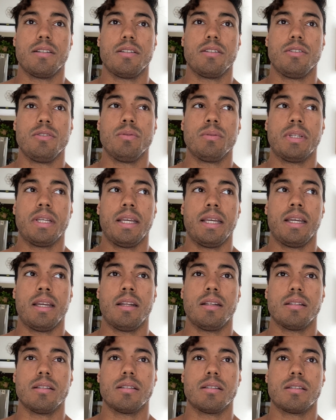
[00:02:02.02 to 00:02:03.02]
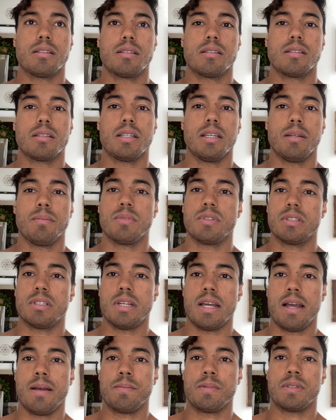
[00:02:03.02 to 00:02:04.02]
you can't skip
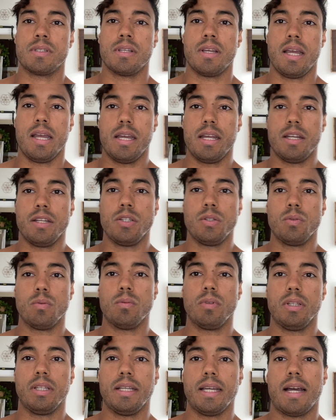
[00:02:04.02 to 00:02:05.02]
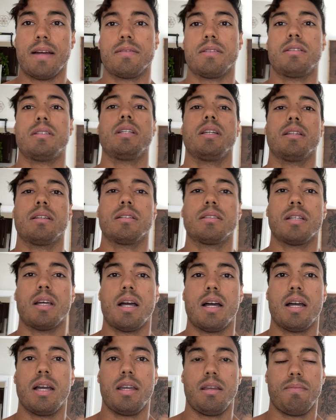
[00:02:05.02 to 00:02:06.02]
steps, and you really have to take the
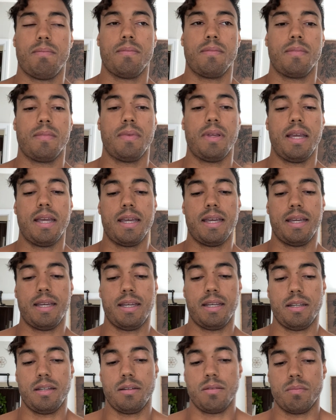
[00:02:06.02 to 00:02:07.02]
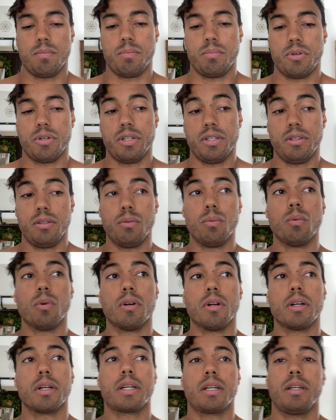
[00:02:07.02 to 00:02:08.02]
time and put in the
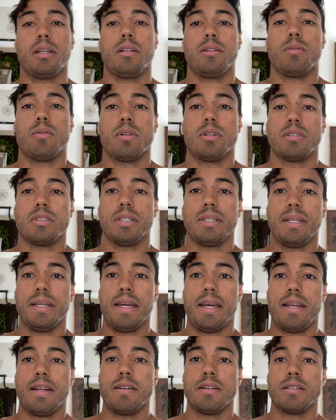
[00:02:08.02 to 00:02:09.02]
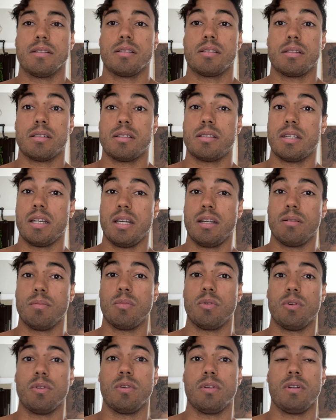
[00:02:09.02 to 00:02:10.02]
work in order to get
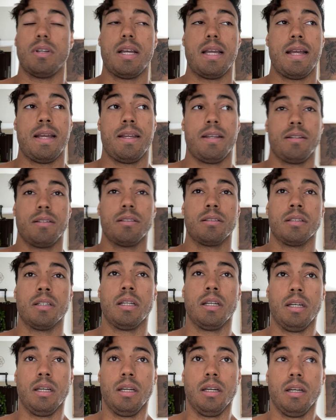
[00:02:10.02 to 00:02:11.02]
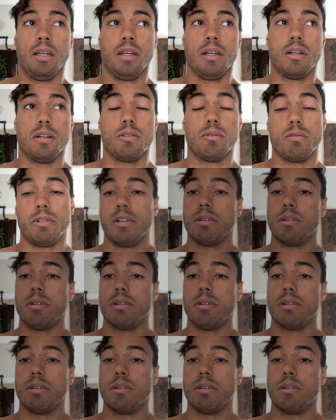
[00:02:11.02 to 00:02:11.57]
sustainable and real